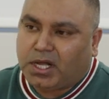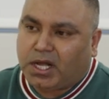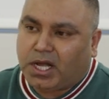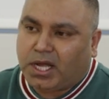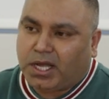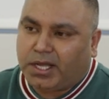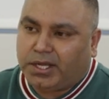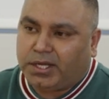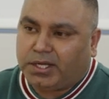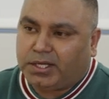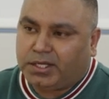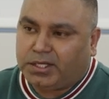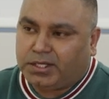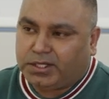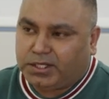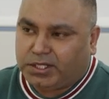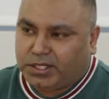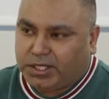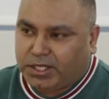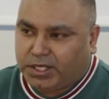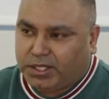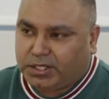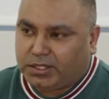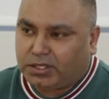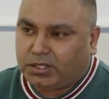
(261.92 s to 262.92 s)
I
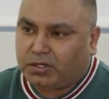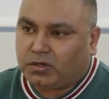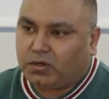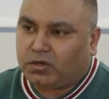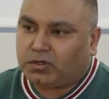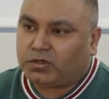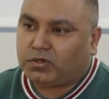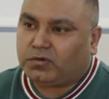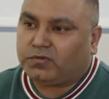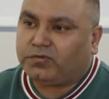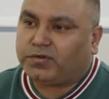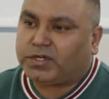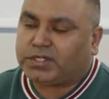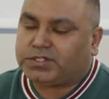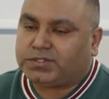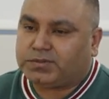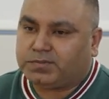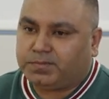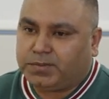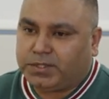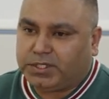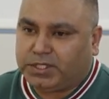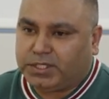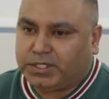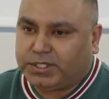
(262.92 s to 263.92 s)
gain a lot of
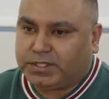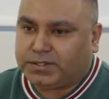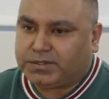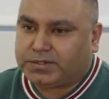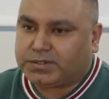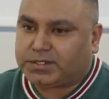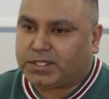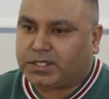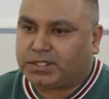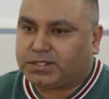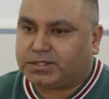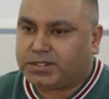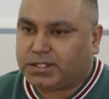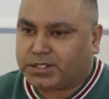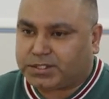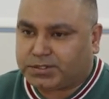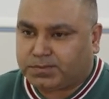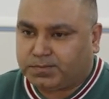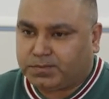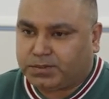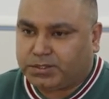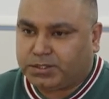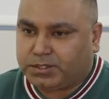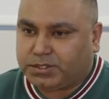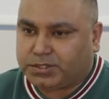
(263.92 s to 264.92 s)
experience and
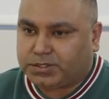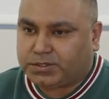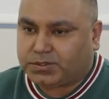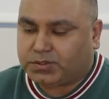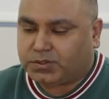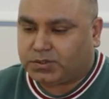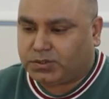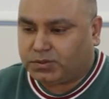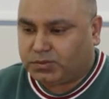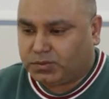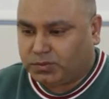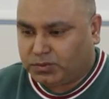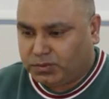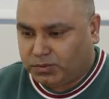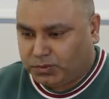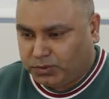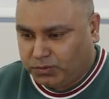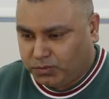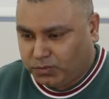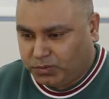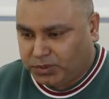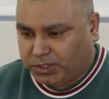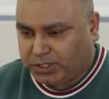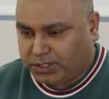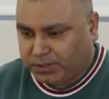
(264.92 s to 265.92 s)
experts to
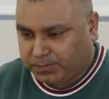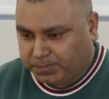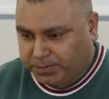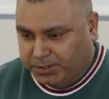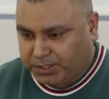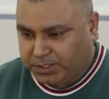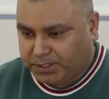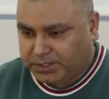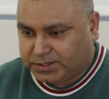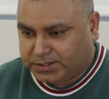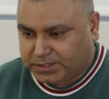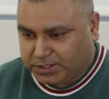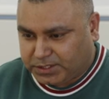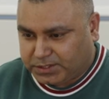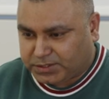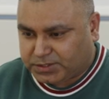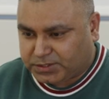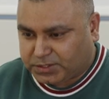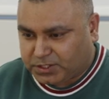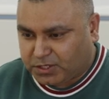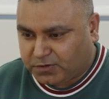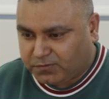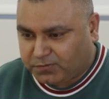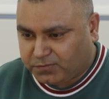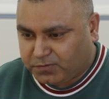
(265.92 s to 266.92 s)
do the repairs and
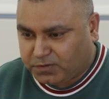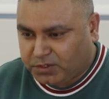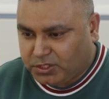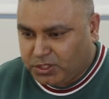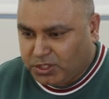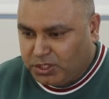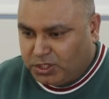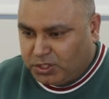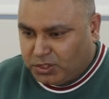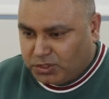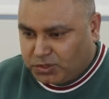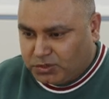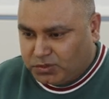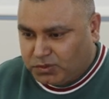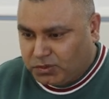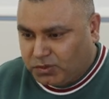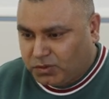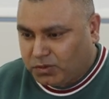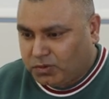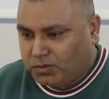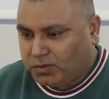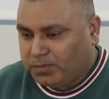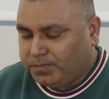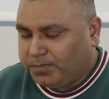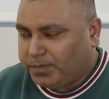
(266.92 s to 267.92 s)
stuff.
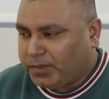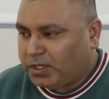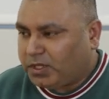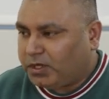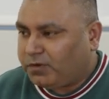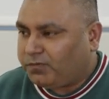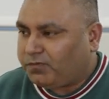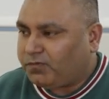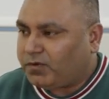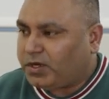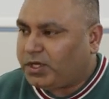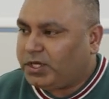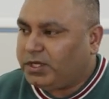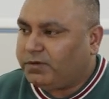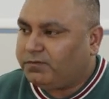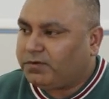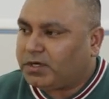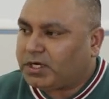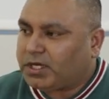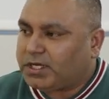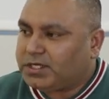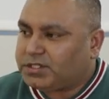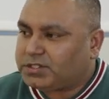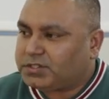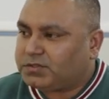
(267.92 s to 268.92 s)
So if
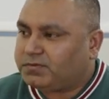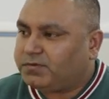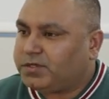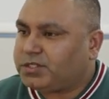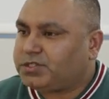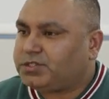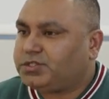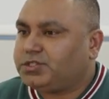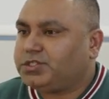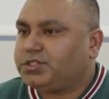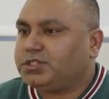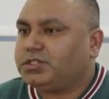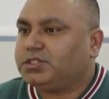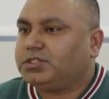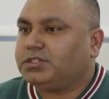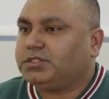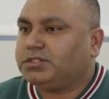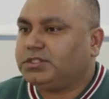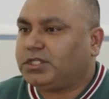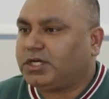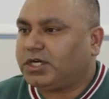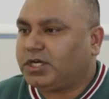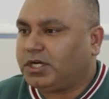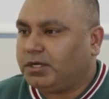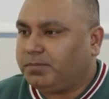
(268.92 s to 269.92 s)
I switch
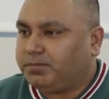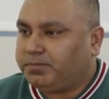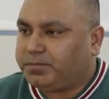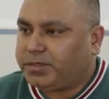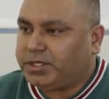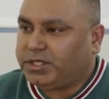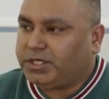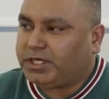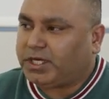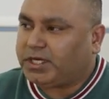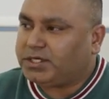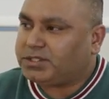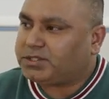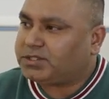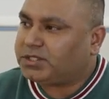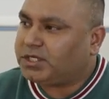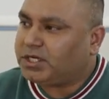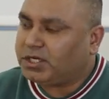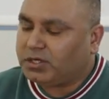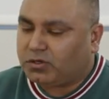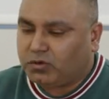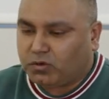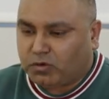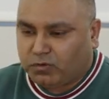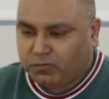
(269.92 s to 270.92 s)
the company, I
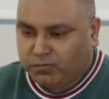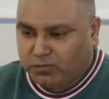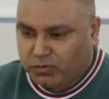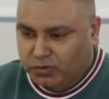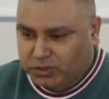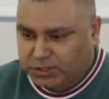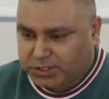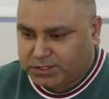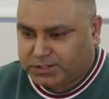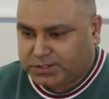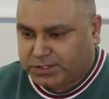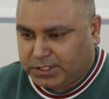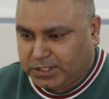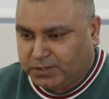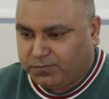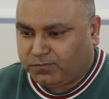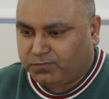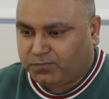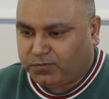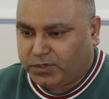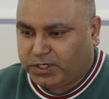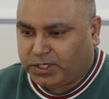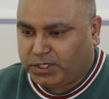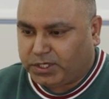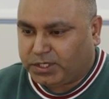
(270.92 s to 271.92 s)
still go for the
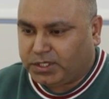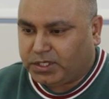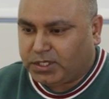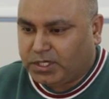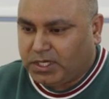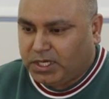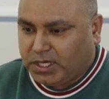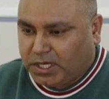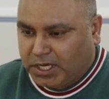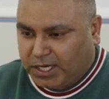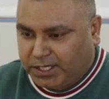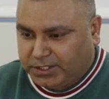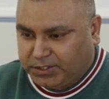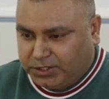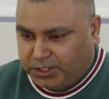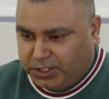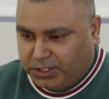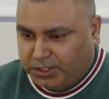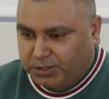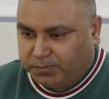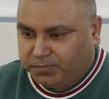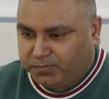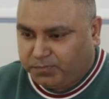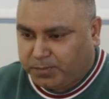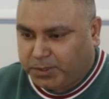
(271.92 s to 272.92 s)
same field, I
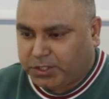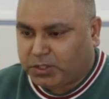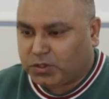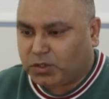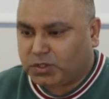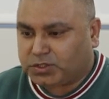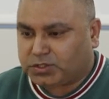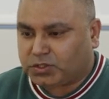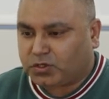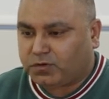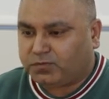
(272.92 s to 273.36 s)
think, because